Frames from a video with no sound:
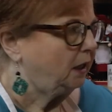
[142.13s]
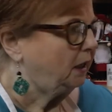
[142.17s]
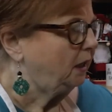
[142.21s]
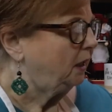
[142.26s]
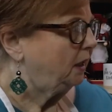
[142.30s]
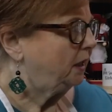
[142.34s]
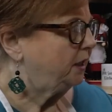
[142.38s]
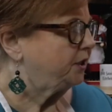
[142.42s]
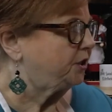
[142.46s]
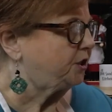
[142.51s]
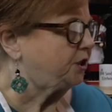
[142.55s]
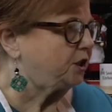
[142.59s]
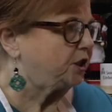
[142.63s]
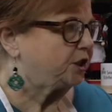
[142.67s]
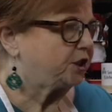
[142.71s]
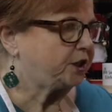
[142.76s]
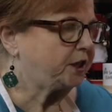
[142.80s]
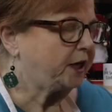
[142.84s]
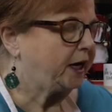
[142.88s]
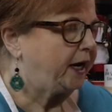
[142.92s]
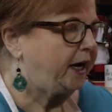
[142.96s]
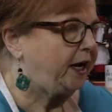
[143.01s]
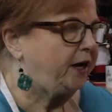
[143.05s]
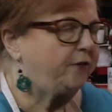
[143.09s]
It's just a
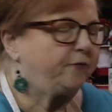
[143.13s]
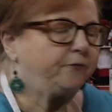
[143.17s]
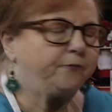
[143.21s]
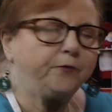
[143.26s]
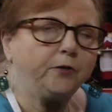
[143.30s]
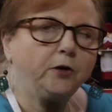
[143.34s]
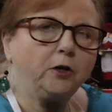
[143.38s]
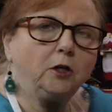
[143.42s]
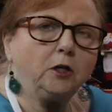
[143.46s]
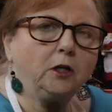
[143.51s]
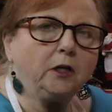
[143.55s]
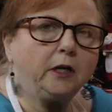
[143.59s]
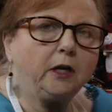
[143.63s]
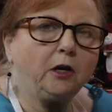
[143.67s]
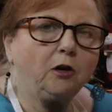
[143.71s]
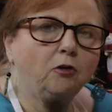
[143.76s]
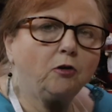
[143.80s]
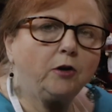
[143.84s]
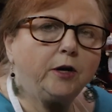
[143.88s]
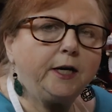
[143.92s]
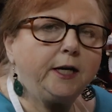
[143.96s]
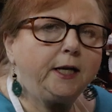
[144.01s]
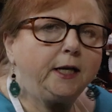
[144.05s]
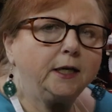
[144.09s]
handful of
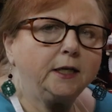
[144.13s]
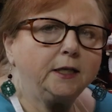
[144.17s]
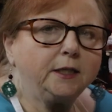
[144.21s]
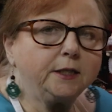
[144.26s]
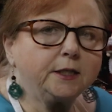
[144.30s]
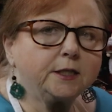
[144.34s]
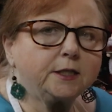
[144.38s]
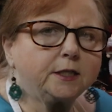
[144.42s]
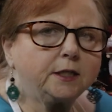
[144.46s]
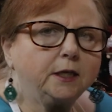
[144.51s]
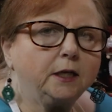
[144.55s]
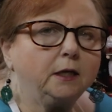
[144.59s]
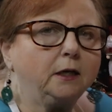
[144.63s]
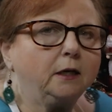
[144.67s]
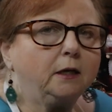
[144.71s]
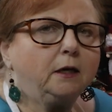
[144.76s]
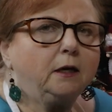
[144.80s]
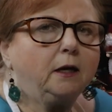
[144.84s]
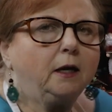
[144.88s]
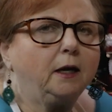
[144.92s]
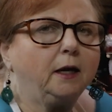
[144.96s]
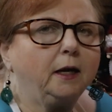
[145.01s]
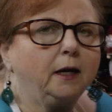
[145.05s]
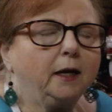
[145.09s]
ingredients,
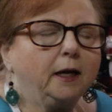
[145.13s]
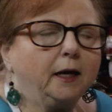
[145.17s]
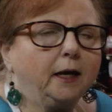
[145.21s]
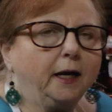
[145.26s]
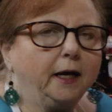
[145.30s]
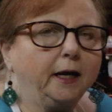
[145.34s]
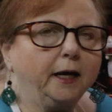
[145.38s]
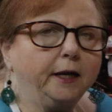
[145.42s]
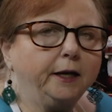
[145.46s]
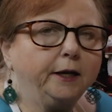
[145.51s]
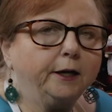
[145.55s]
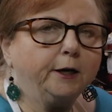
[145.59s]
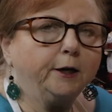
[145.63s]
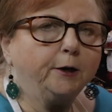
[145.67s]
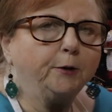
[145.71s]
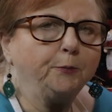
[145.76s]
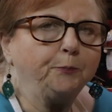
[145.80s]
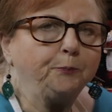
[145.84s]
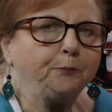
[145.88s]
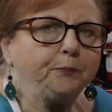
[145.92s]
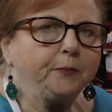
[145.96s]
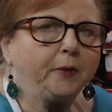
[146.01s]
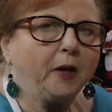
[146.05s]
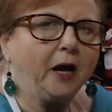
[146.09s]
and
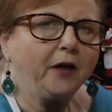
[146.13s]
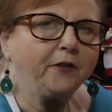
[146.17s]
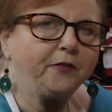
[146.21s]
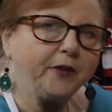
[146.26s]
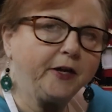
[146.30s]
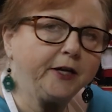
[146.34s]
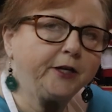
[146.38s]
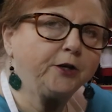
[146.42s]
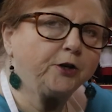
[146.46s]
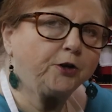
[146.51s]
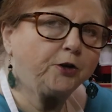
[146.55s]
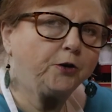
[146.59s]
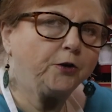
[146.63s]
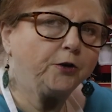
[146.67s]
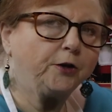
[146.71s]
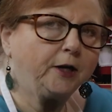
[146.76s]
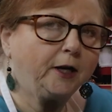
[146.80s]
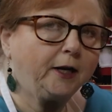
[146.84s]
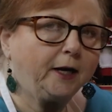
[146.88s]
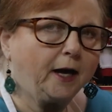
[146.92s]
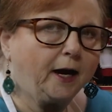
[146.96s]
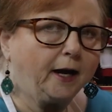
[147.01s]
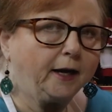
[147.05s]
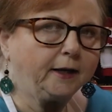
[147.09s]
I think you're going to
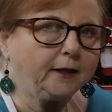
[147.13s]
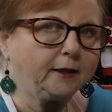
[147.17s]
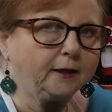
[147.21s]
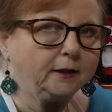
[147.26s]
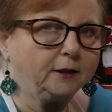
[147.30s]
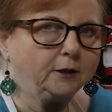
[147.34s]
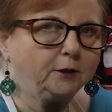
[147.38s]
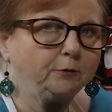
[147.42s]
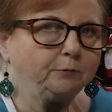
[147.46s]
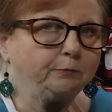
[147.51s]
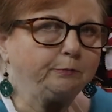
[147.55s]
like it.